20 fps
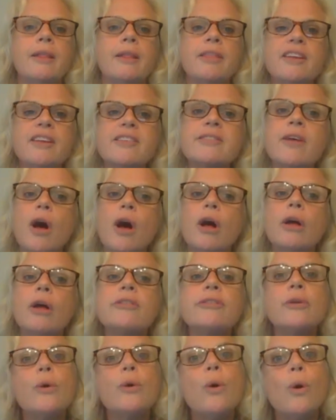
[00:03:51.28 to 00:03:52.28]
This
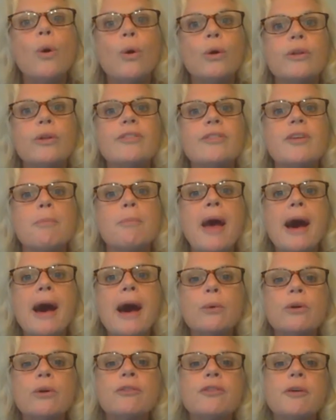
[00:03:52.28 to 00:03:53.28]
also holds a
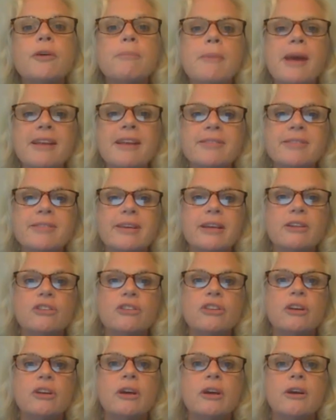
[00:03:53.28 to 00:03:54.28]
powerful
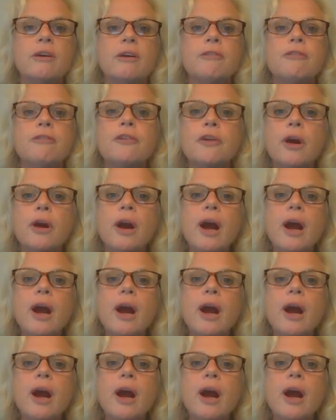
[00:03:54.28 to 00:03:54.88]
message for